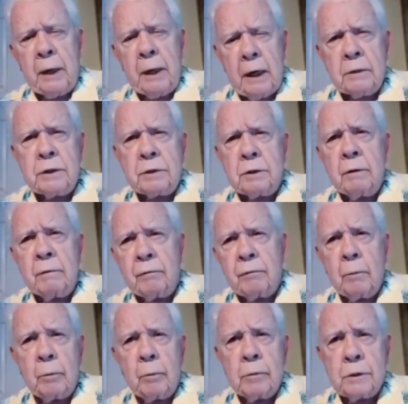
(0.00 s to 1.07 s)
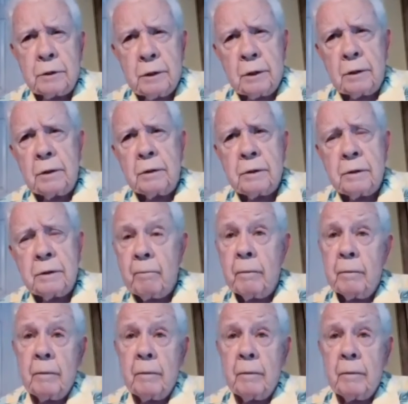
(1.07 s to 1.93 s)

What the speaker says: penchant for brassieres.